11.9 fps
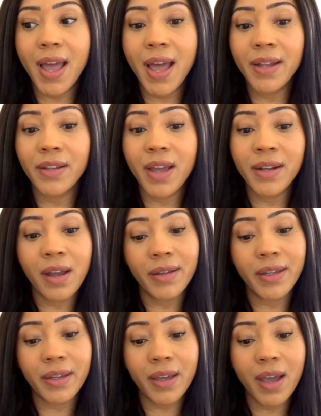
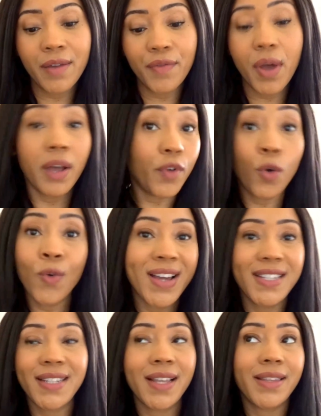like I've
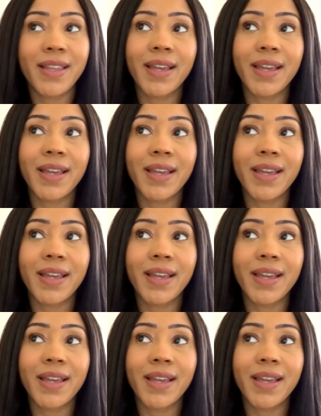always said,